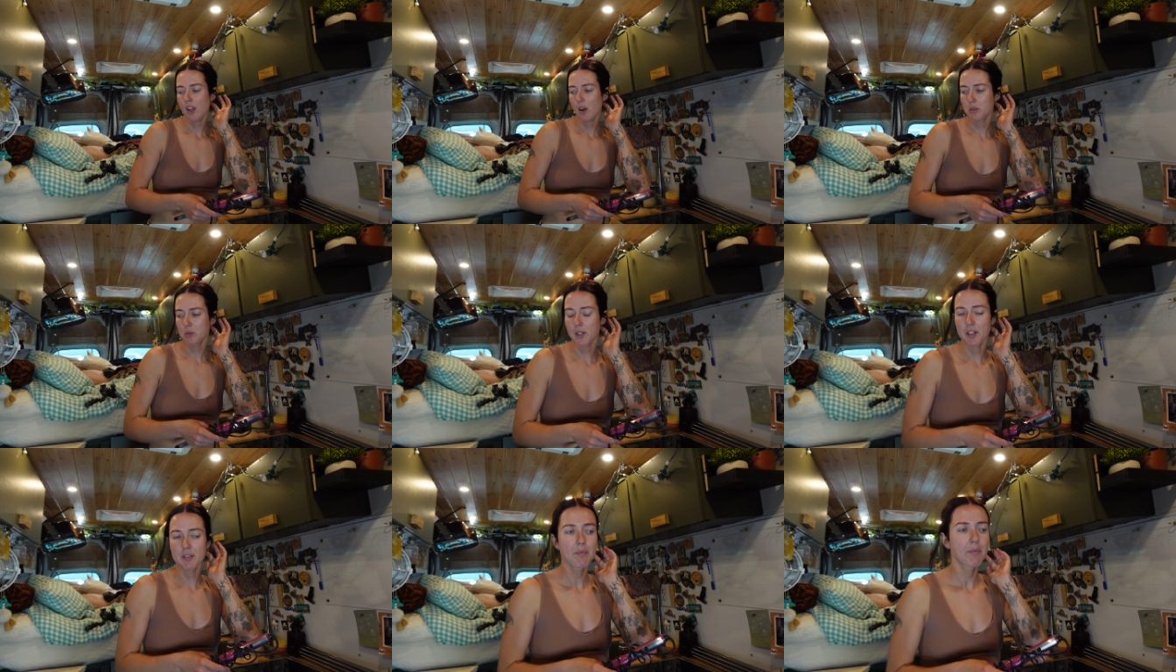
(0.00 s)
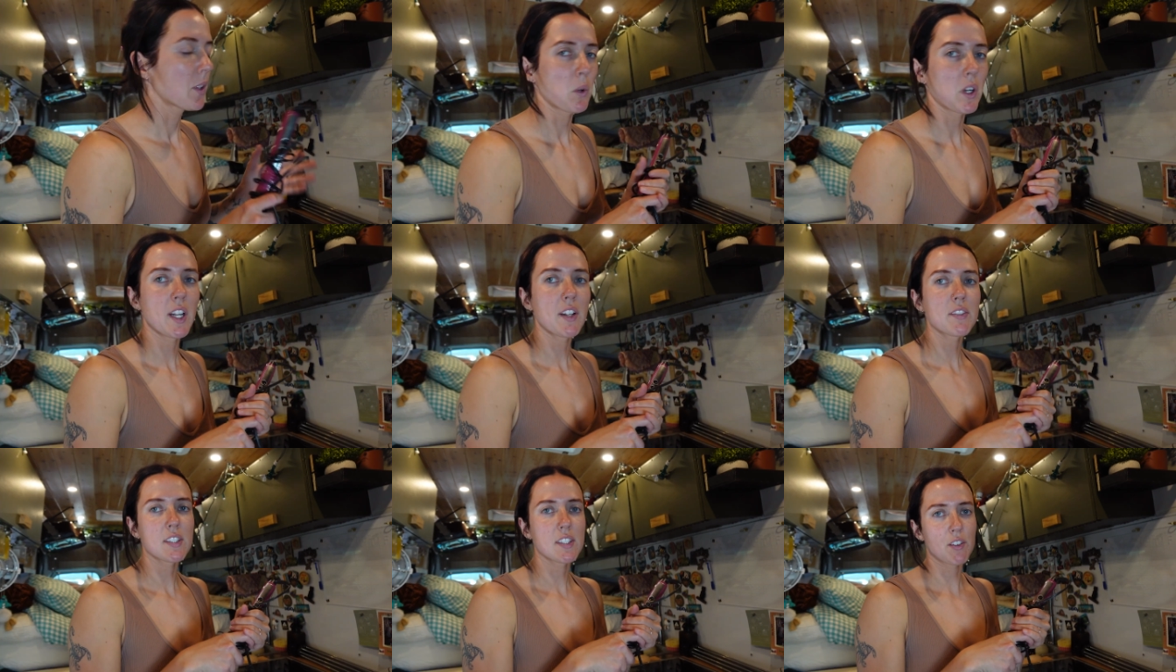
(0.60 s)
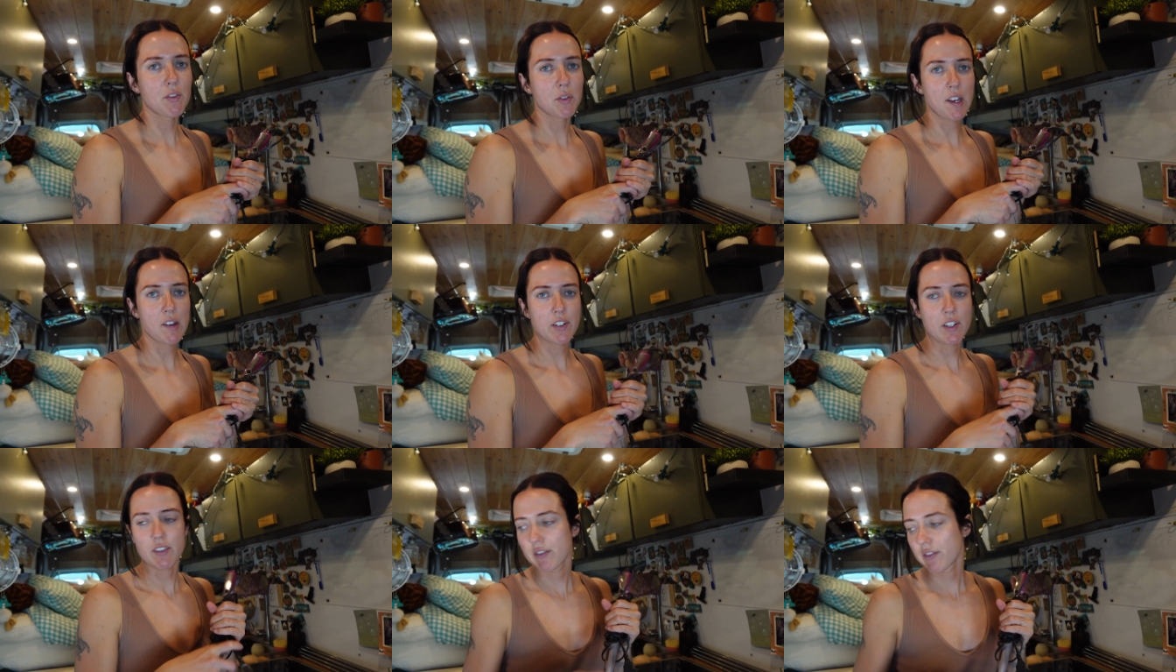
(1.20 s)
That was weird. We're gonna have to see if we have
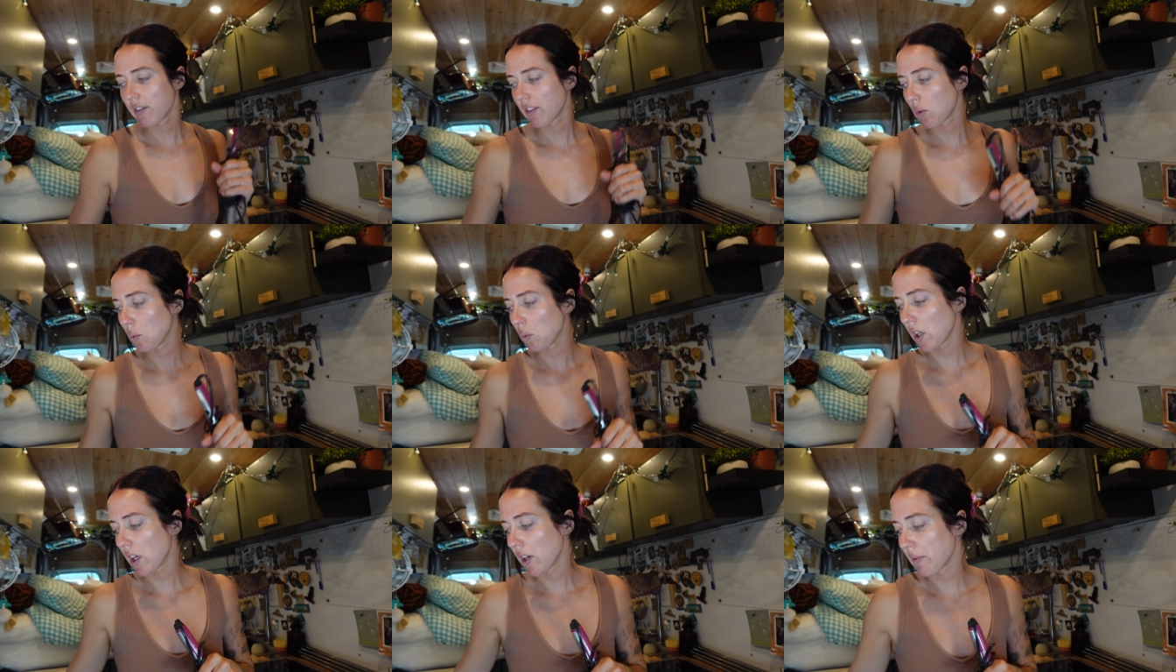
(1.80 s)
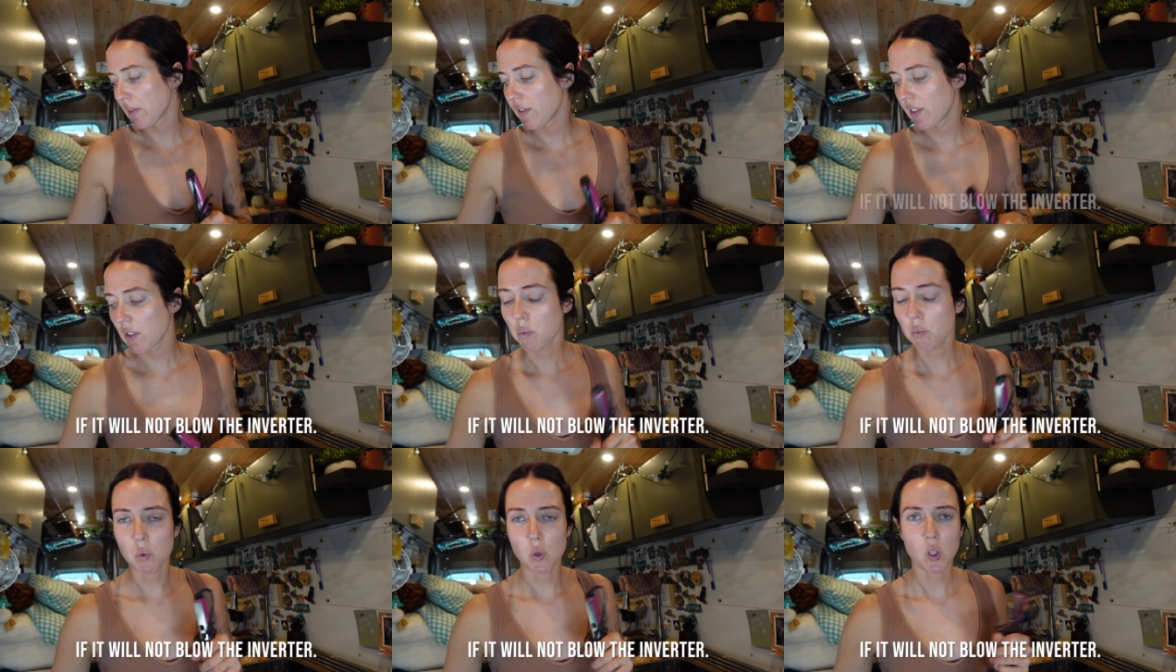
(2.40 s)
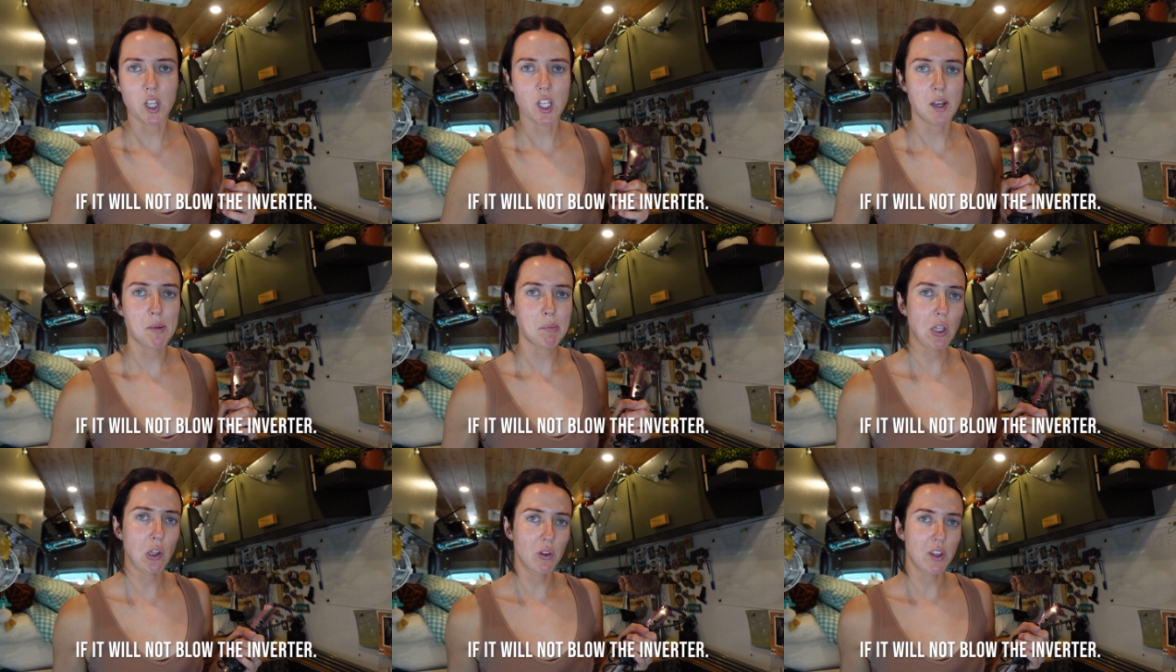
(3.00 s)
enough, um, if it will not
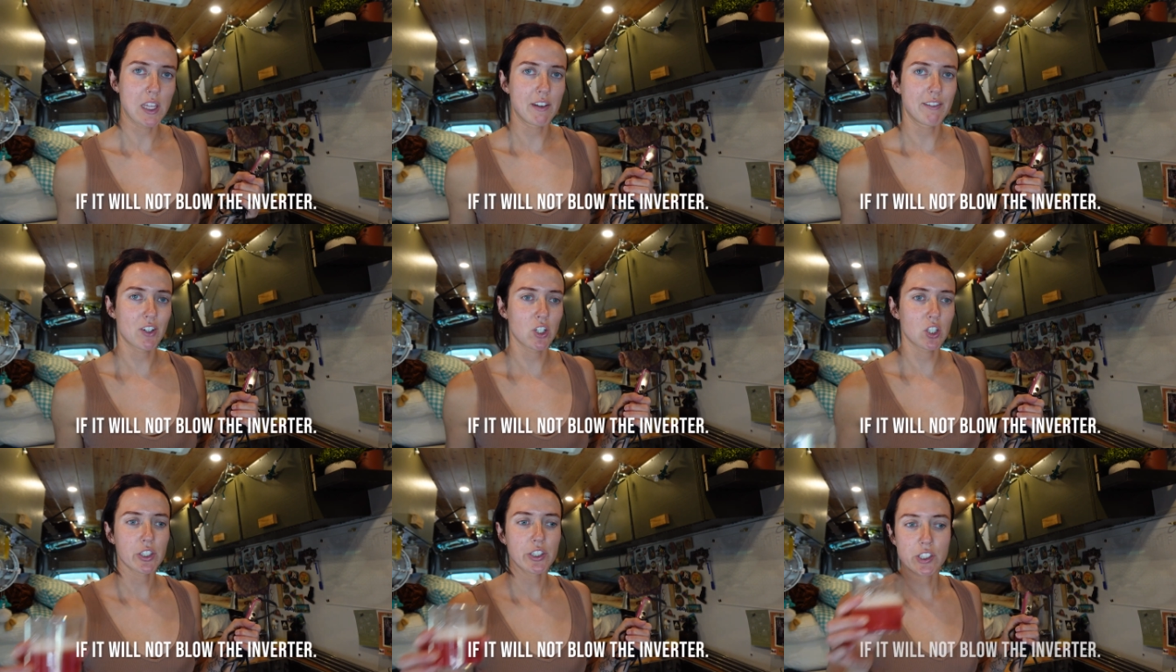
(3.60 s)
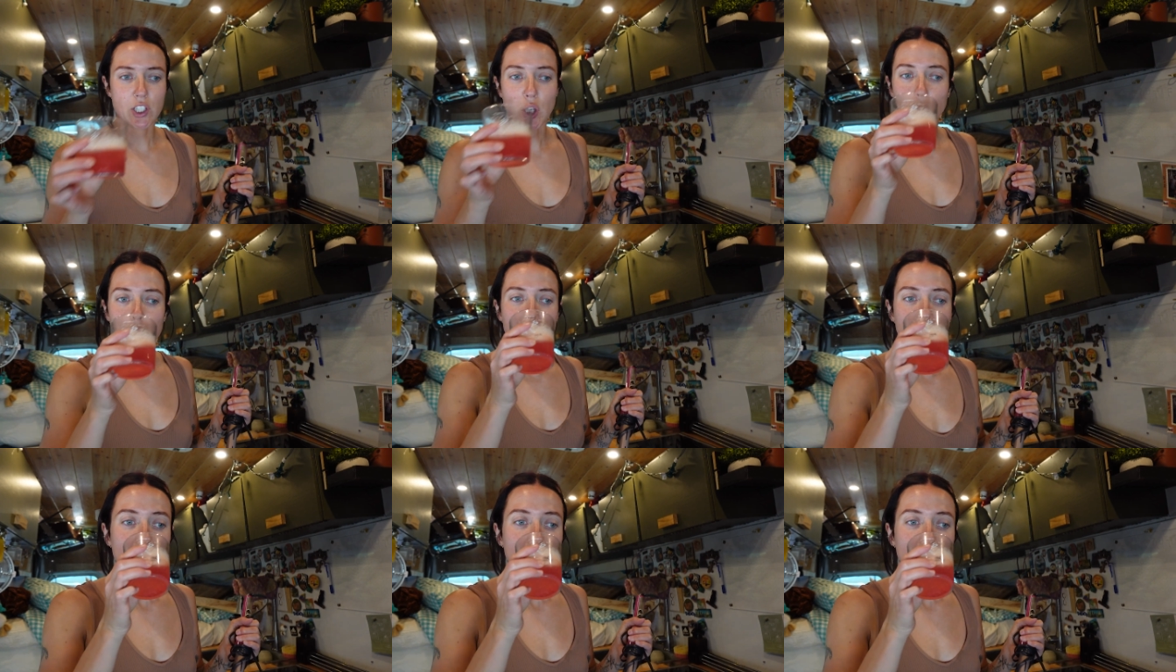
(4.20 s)
blow the inverter, so...